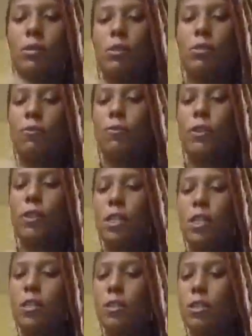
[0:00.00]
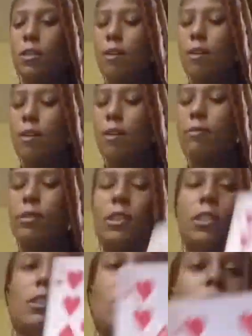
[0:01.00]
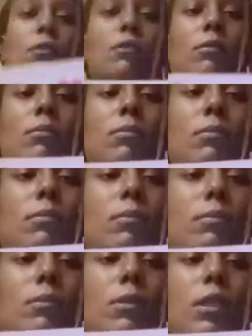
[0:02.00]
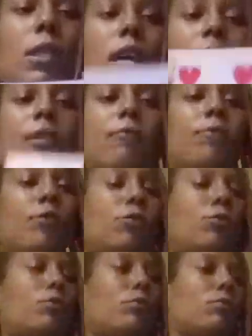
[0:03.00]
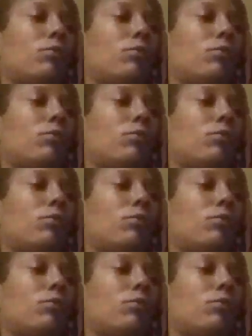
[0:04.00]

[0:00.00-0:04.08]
So for other Aries, a lot of you